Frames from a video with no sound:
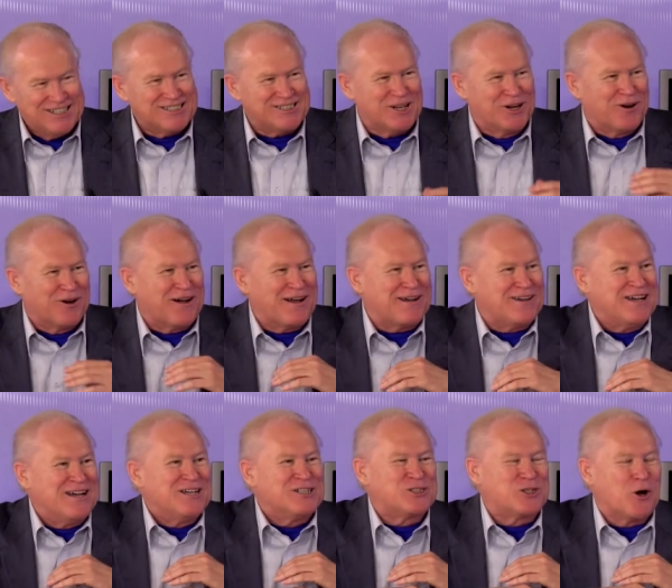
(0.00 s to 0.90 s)

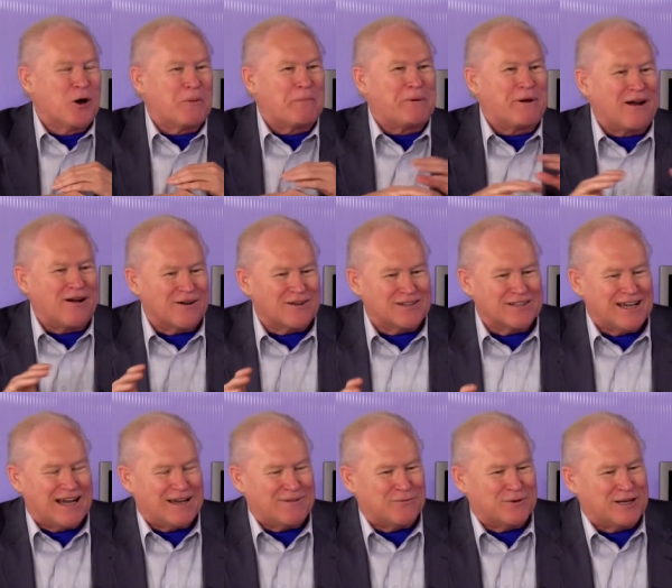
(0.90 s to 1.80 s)
so, so
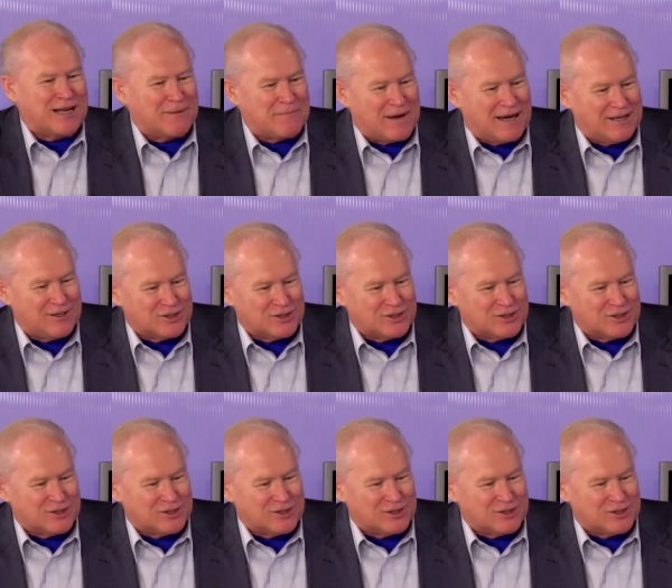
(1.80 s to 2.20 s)
apparently, I, what my